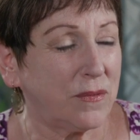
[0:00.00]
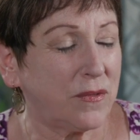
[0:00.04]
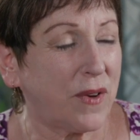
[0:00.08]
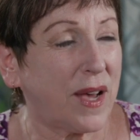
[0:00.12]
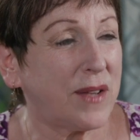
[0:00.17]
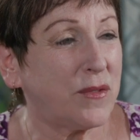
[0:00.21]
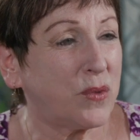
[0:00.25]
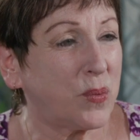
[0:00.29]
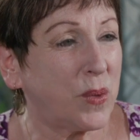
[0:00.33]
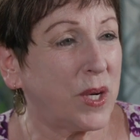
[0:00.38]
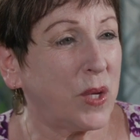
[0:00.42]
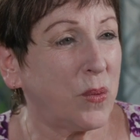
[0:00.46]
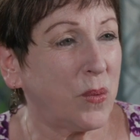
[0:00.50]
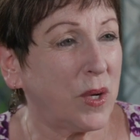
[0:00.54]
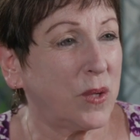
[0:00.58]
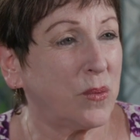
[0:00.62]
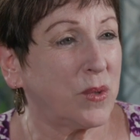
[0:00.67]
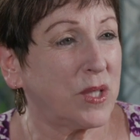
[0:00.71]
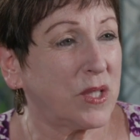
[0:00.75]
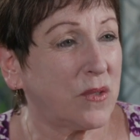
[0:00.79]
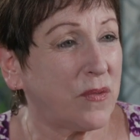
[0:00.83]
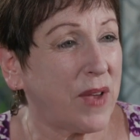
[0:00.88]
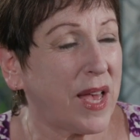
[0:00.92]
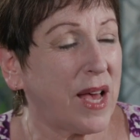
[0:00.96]
521
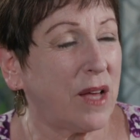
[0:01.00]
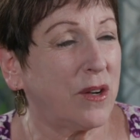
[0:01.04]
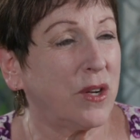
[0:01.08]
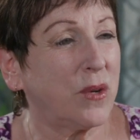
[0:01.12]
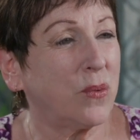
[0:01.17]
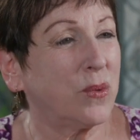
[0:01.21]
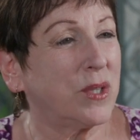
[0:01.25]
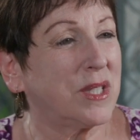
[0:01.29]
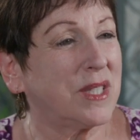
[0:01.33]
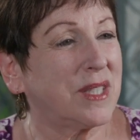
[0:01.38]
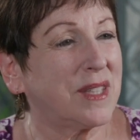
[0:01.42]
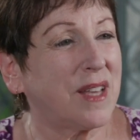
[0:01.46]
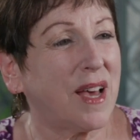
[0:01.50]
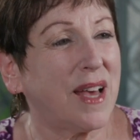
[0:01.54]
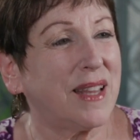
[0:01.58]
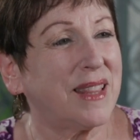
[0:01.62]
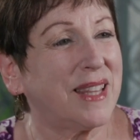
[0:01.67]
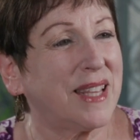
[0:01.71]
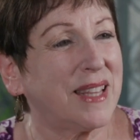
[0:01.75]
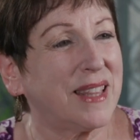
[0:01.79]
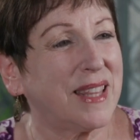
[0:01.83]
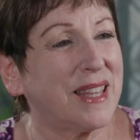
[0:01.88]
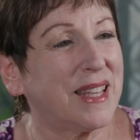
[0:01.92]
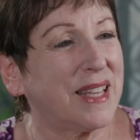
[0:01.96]
was found, it was thought
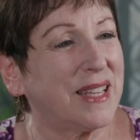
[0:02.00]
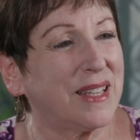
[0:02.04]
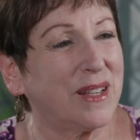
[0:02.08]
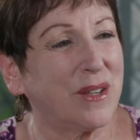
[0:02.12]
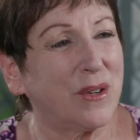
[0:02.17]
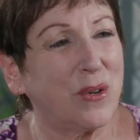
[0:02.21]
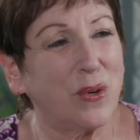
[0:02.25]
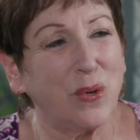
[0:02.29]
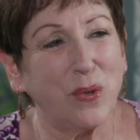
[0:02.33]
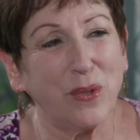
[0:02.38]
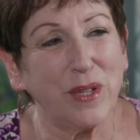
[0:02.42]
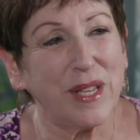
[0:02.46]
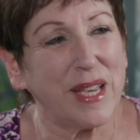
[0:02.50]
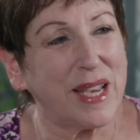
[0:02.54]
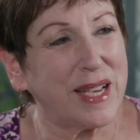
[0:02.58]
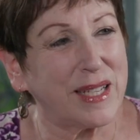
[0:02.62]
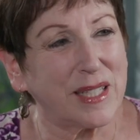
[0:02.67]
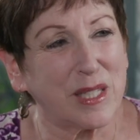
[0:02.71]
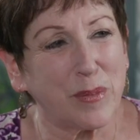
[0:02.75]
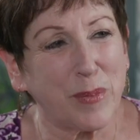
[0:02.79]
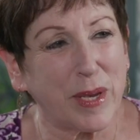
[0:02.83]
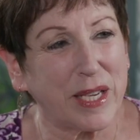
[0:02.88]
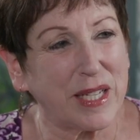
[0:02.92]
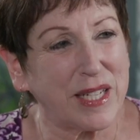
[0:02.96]
that the only
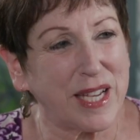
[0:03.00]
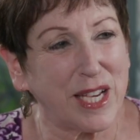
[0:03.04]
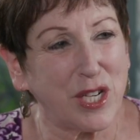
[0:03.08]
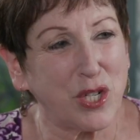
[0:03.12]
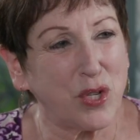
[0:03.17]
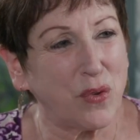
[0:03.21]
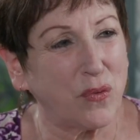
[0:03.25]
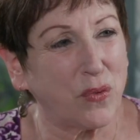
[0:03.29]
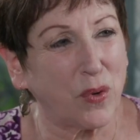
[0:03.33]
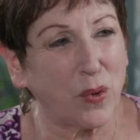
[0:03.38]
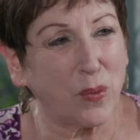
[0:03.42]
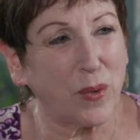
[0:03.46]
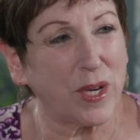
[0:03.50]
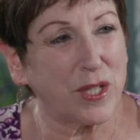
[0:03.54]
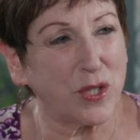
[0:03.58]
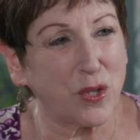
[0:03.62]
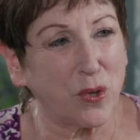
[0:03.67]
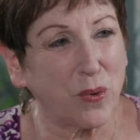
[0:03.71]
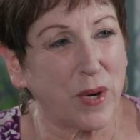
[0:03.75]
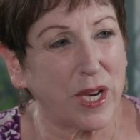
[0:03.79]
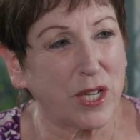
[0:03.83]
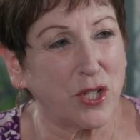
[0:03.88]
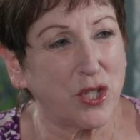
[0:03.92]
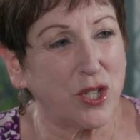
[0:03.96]
expectation for
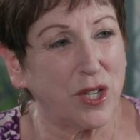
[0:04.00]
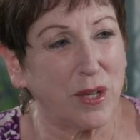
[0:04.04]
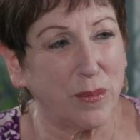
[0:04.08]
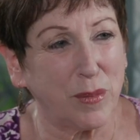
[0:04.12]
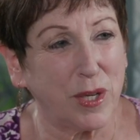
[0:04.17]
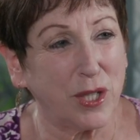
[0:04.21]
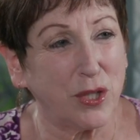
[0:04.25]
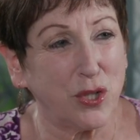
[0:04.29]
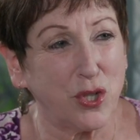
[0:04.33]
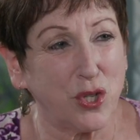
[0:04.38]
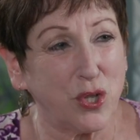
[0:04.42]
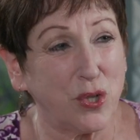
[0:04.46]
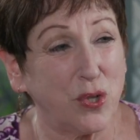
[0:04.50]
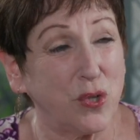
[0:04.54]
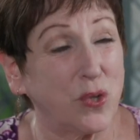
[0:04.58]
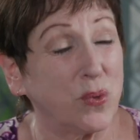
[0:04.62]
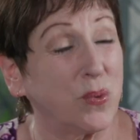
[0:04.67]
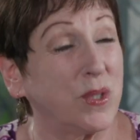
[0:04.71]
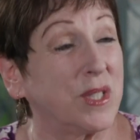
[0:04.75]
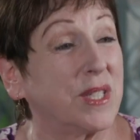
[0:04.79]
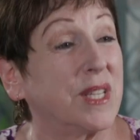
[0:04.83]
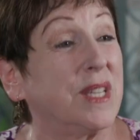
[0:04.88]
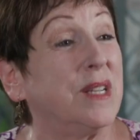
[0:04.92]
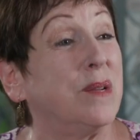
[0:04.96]
resurrection among Jews
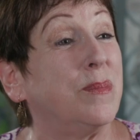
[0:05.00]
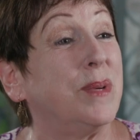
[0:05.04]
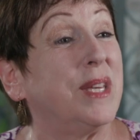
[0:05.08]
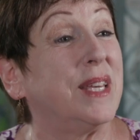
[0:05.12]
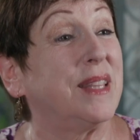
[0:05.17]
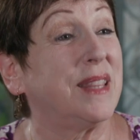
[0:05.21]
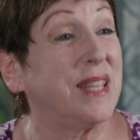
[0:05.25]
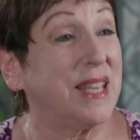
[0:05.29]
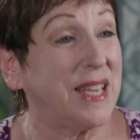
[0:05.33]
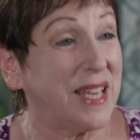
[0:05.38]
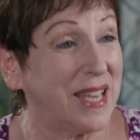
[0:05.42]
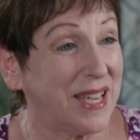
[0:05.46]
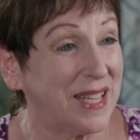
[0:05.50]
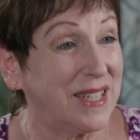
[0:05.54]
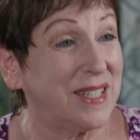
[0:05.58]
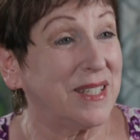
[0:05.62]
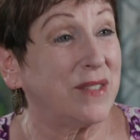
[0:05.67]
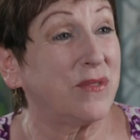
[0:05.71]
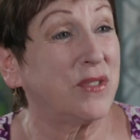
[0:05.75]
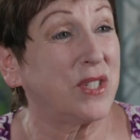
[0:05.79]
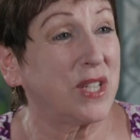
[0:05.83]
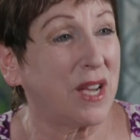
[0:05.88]
was going to be at the end of